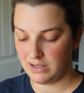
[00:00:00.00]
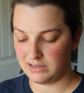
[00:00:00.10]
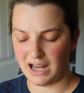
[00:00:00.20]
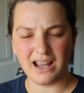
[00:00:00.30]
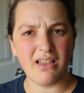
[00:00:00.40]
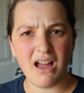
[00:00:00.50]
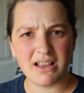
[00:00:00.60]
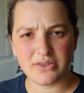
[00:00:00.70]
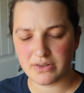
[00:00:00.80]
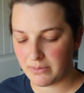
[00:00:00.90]
dye
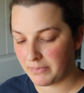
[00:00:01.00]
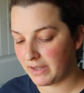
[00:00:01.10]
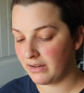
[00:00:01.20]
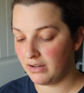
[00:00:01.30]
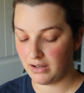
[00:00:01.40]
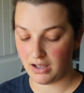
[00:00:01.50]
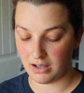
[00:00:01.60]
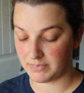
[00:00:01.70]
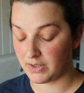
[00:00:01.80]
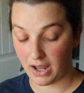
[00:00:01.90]
lots or something,
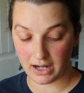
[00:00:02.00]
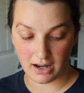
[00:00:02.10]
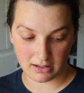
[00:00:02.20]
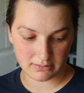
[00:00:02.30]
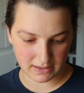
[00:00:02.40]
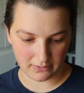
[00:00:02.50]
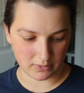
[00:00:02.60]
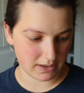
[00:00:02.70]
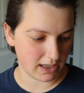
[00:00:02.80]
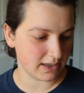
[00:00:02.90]
so I got
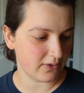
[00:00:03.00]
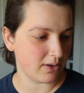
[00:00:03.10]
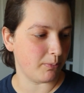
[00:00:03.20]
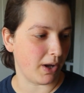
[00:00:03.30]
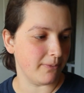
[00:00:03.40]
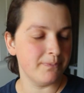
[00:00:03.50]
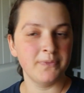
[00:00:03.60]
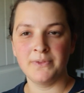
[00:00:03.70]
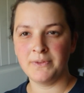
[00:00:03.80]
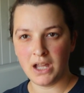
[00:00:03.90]
several skeins of it, but
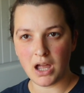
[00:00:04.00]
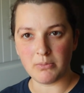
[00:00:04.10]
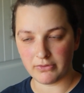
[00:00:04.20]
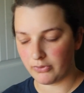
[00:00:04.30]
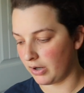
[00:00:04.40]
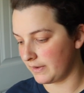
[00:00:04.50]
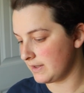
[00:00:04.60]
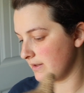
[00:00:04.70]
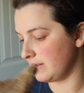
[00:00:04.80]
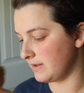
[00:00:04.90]
I'm going to frog
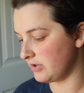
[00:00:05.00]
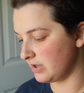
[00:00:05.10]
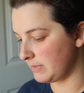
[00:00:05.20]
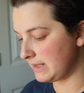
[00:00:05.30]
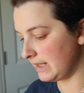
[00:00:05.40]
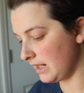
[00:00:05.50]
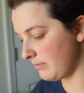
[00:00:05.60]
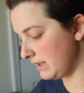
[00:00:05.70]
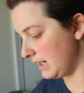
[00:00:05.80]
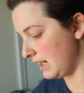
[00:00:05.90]
this because it's just been sitting on
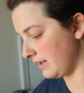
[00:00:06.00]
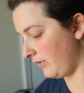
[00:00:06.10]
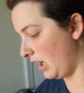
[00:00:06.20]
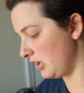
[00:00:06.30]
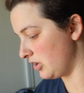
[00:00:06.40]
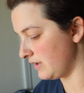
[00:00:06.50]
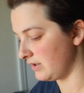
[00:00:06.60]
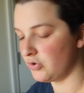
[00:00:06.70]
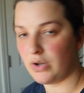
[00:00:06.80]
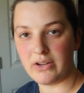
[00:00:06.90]
my desk for ages
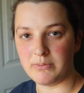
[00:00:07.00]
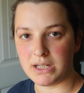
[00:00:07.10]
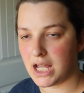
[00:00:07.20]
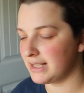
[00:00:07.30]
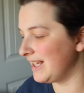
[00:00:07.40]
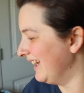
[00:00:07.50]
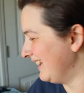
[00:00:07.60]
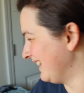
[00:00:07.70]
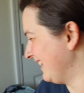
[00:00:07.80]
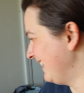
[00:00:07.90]
and driving me nuts.
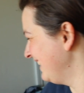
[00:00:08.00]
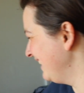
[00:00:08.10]
The